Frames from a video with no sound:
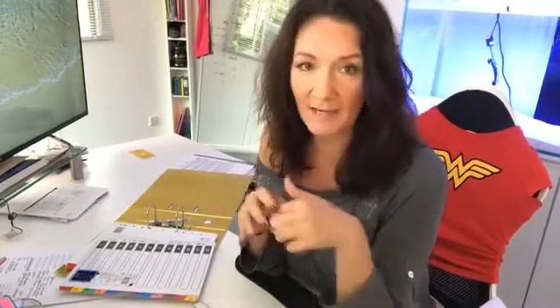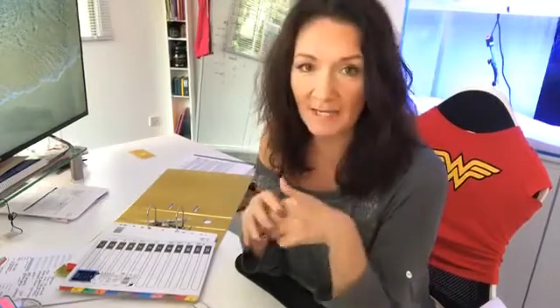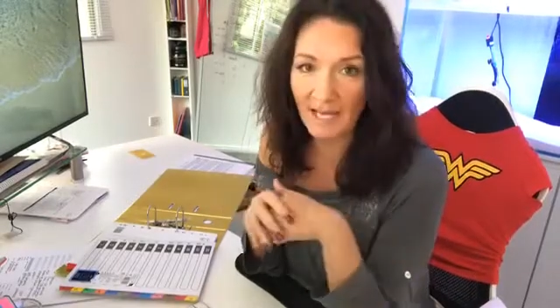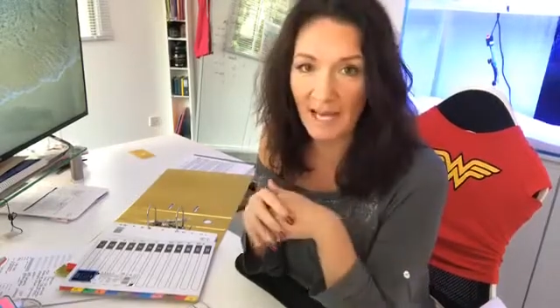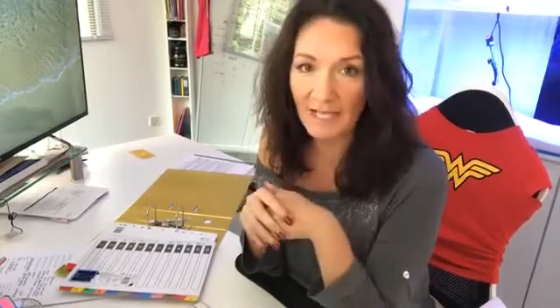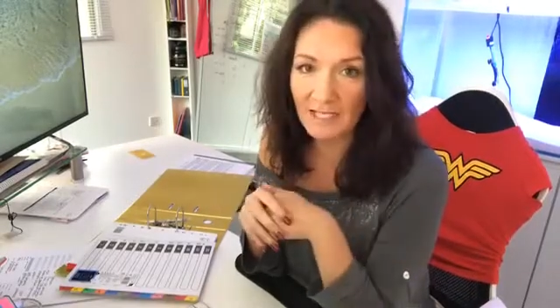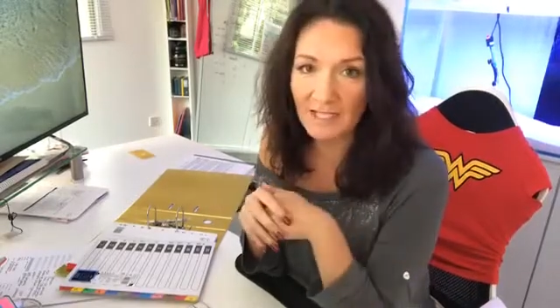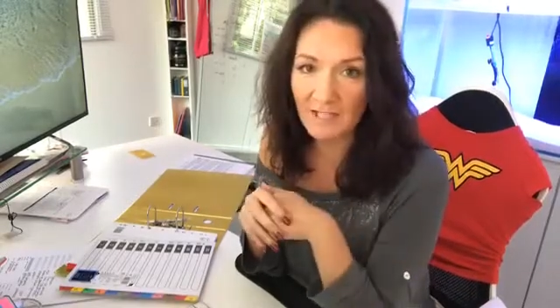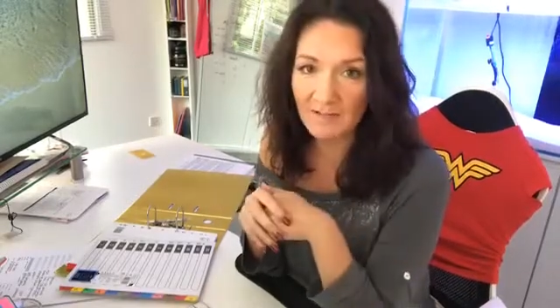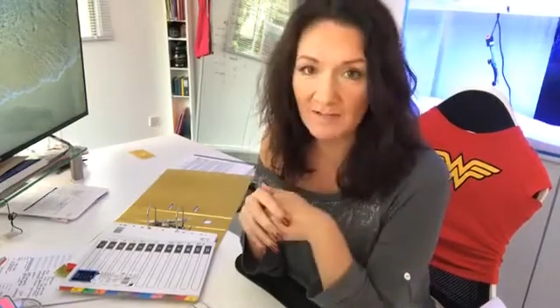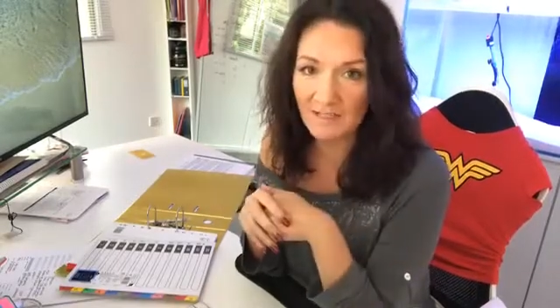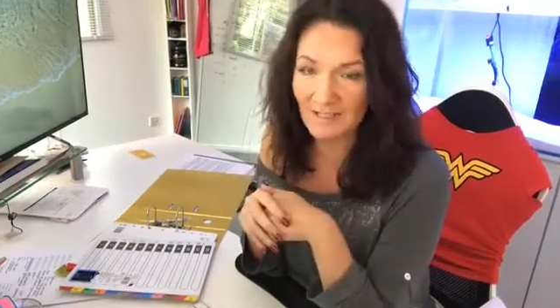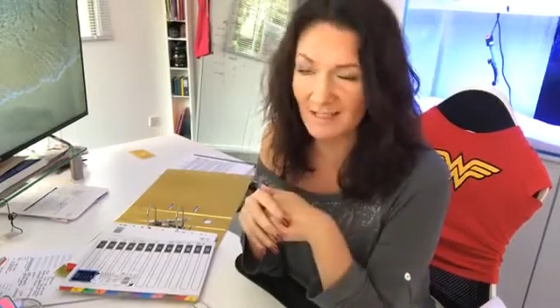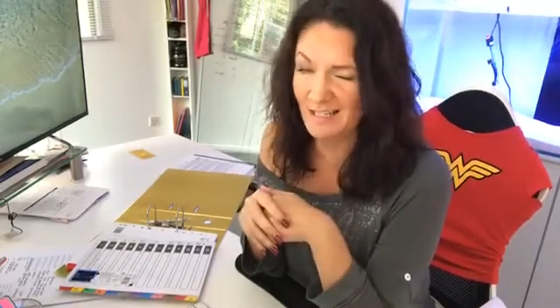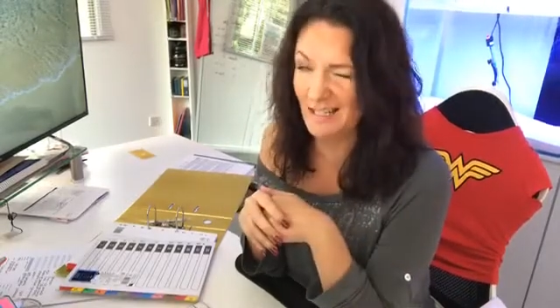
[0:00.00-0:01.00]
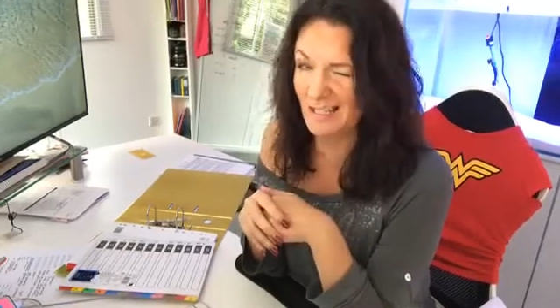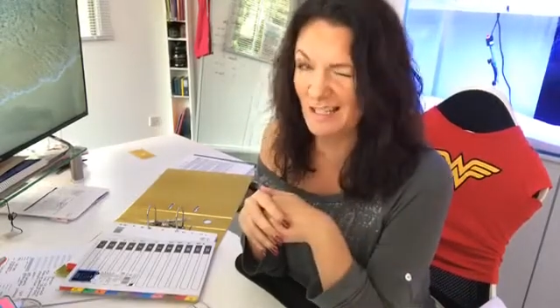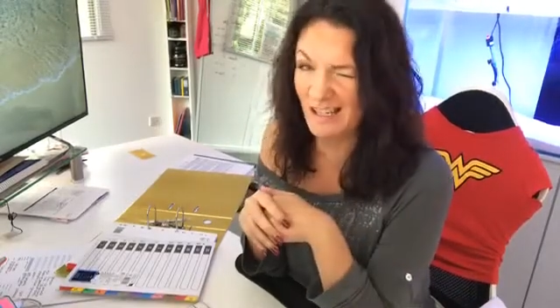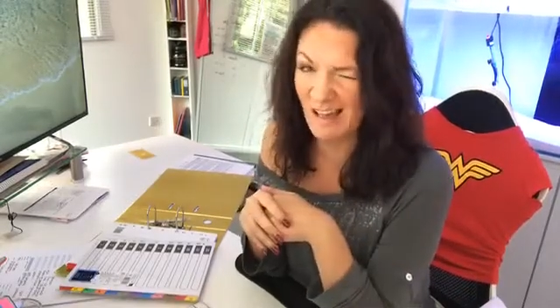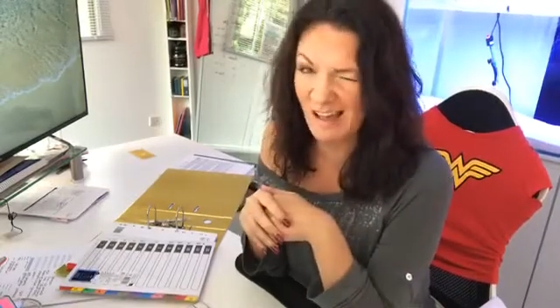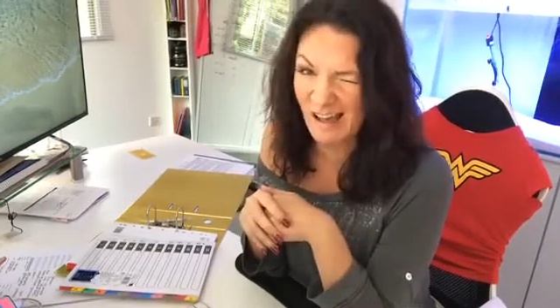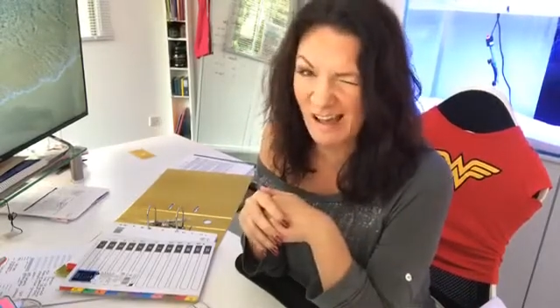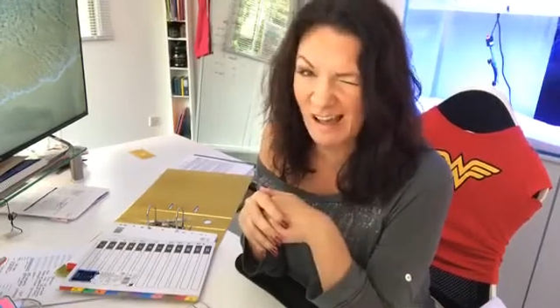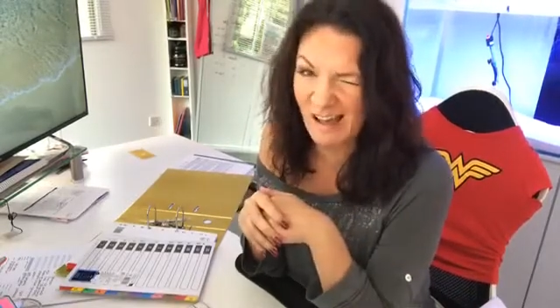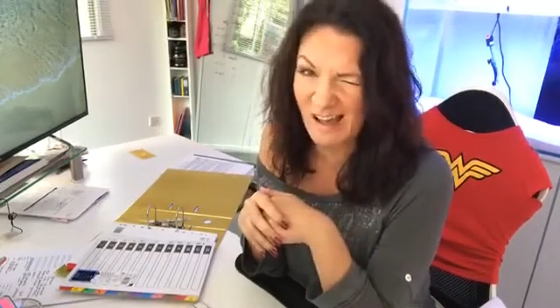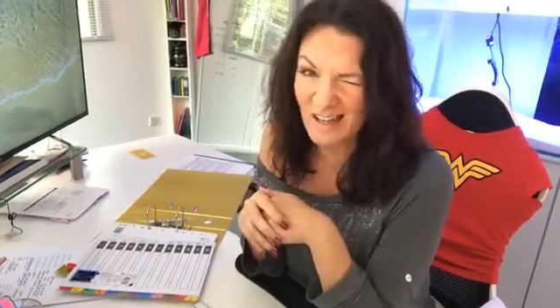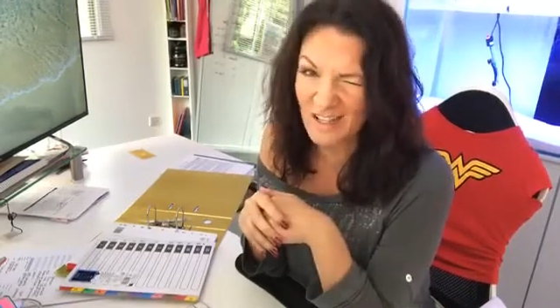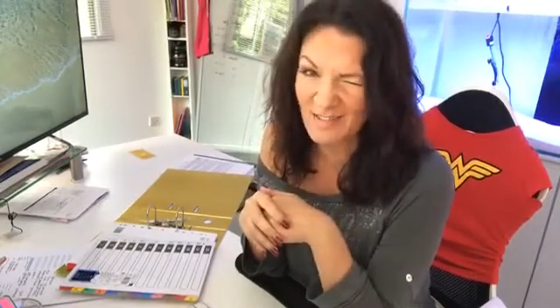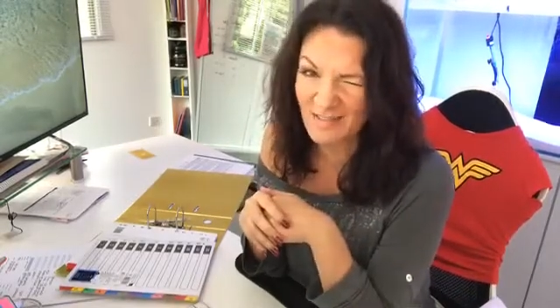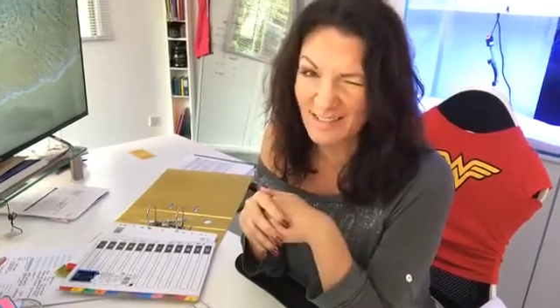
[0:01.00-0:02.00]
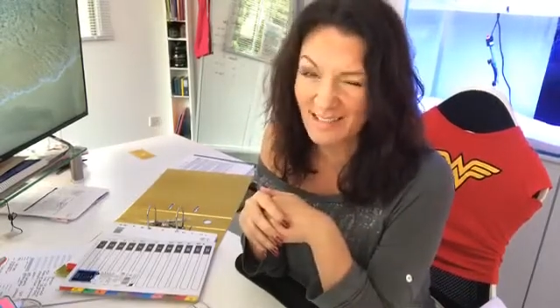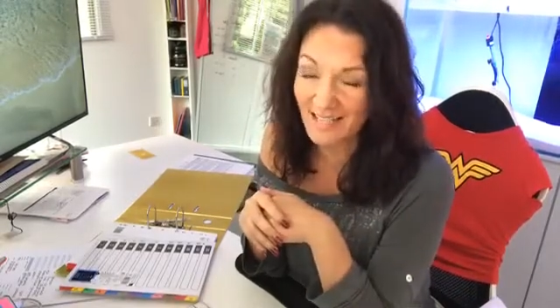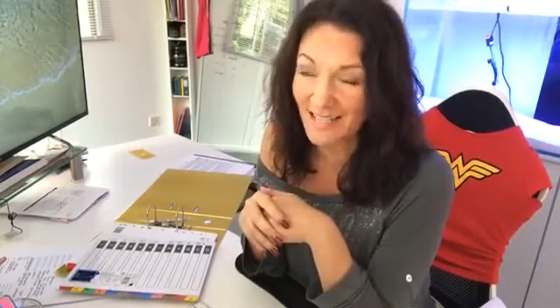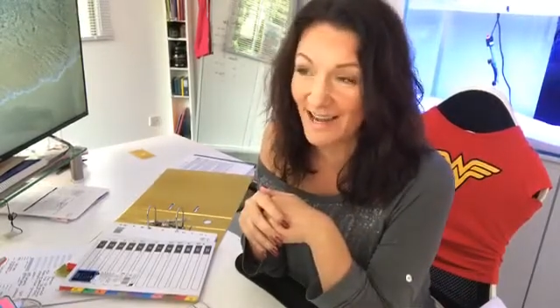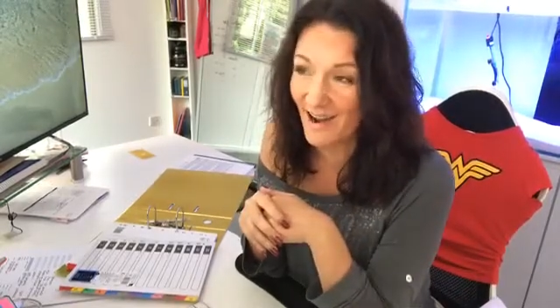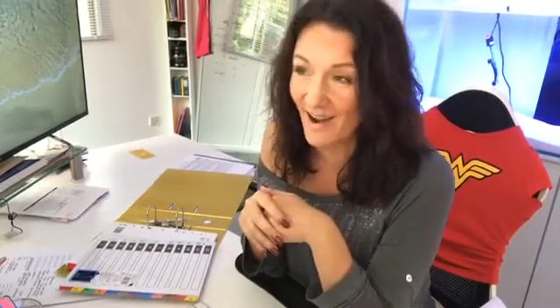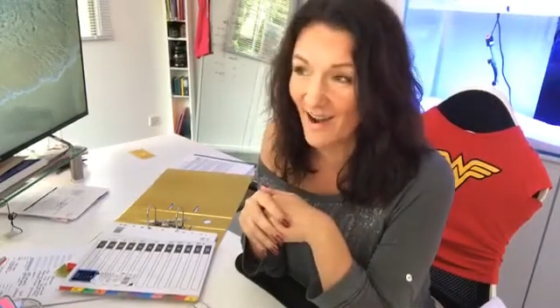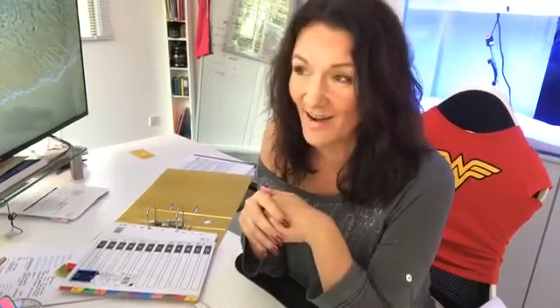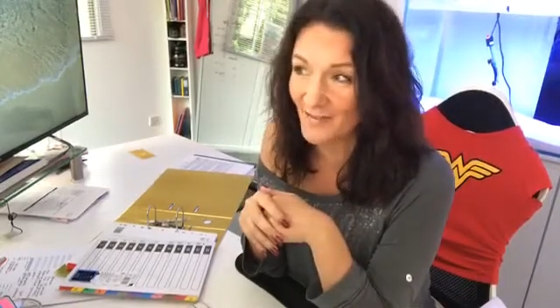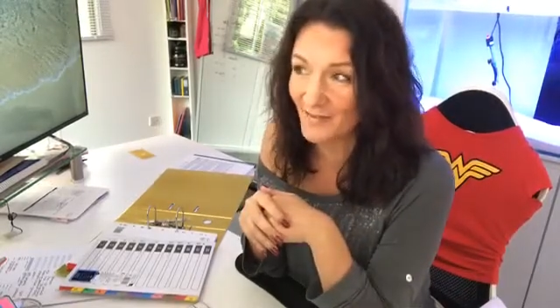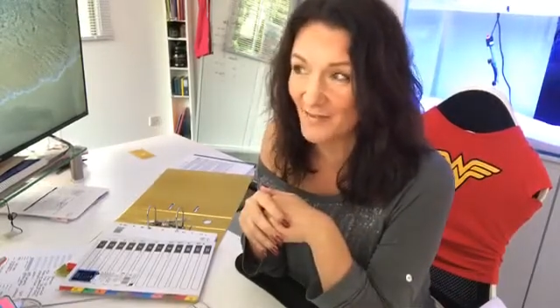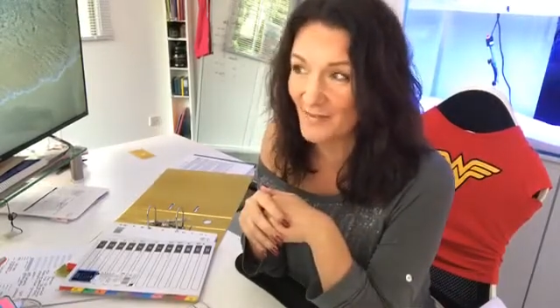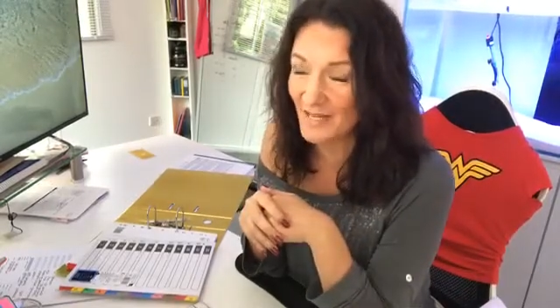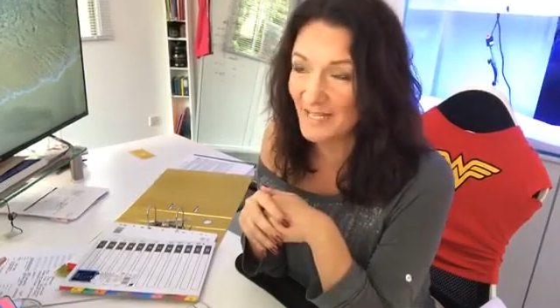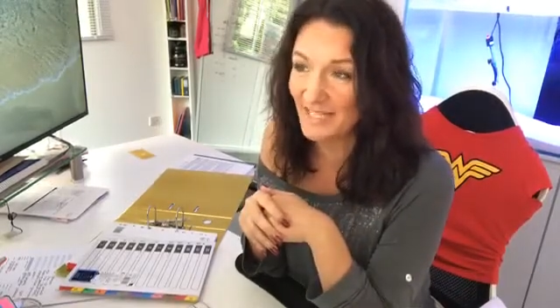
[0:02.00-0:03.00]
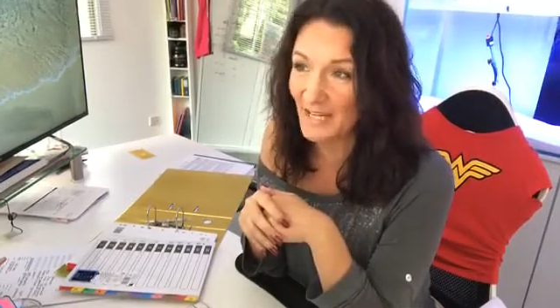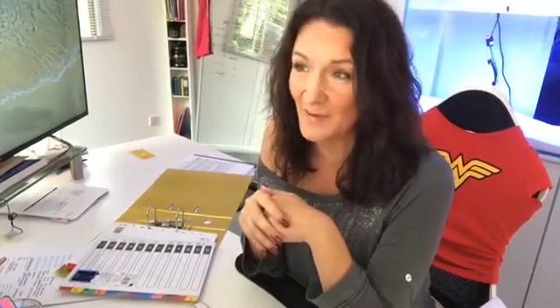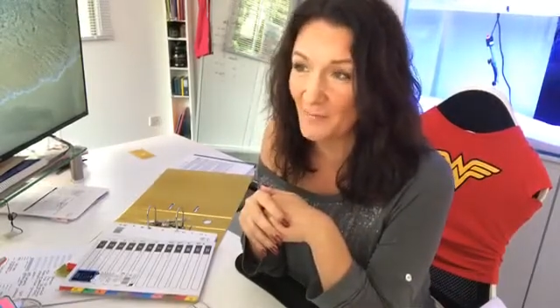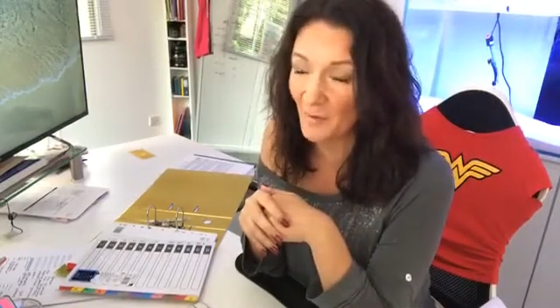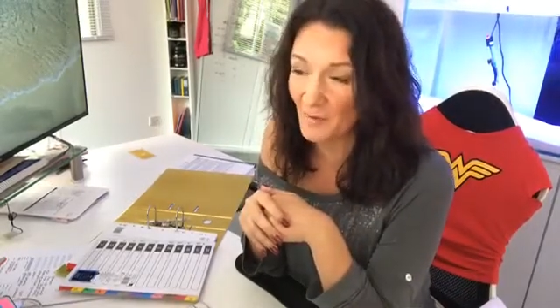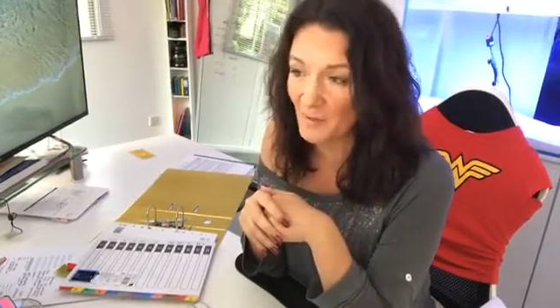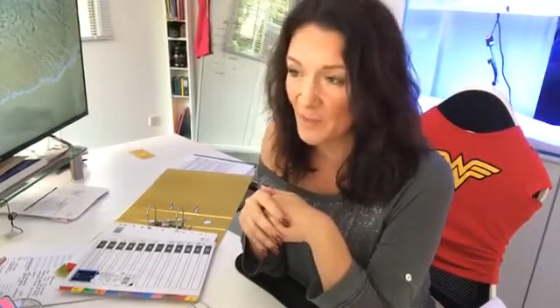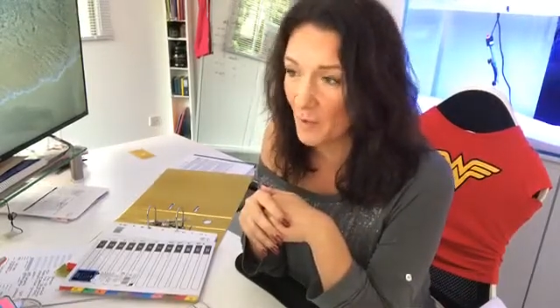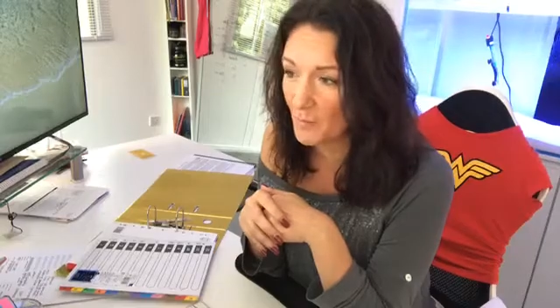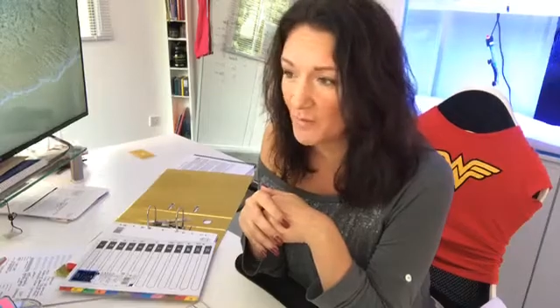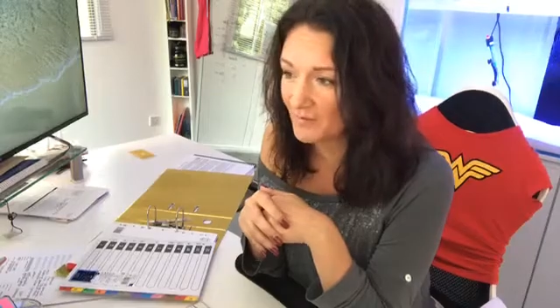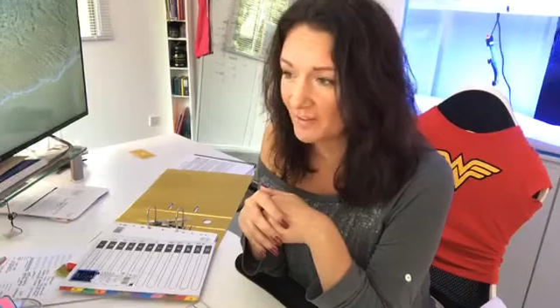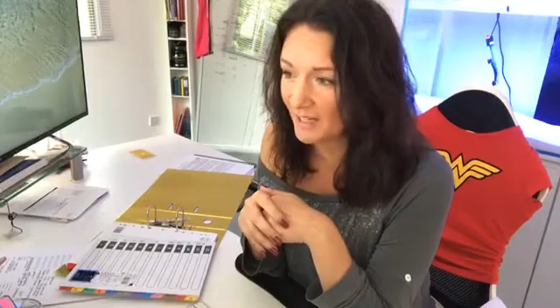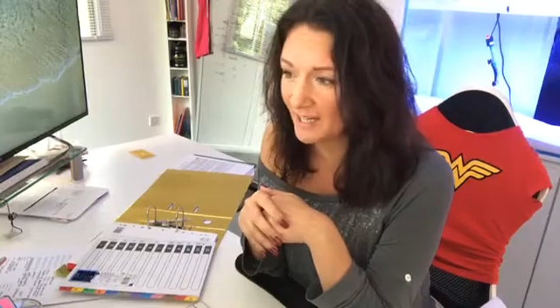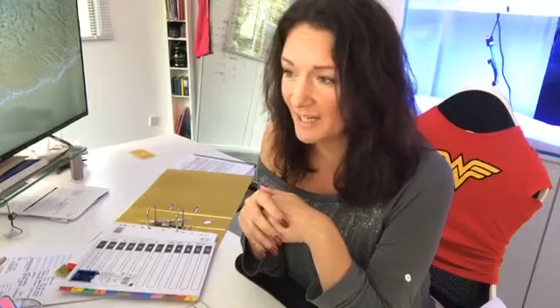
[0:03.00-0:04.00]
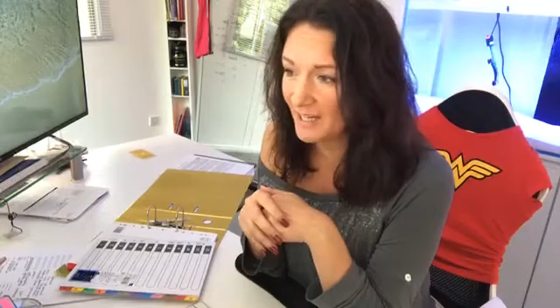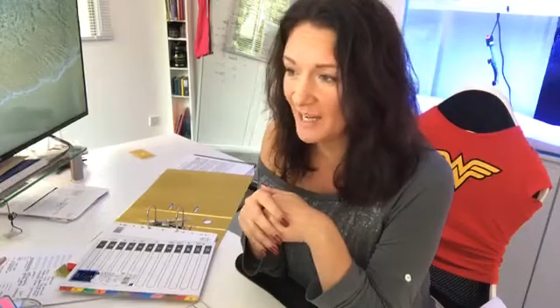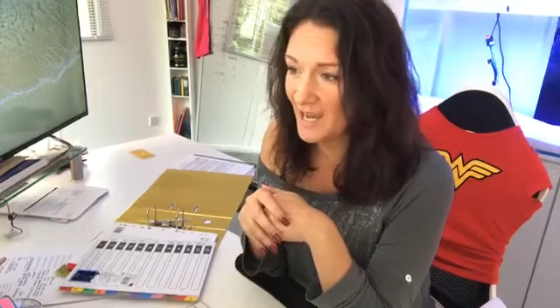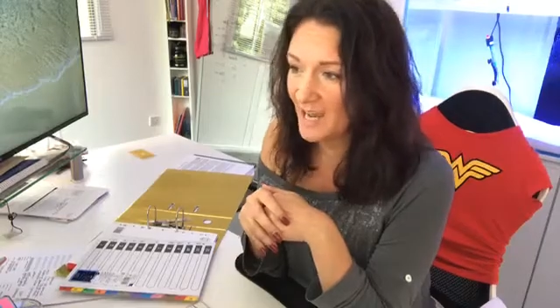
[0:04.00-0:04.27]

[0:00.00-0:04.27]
my calendar, it's like, it's really hard for me to keep on top of it.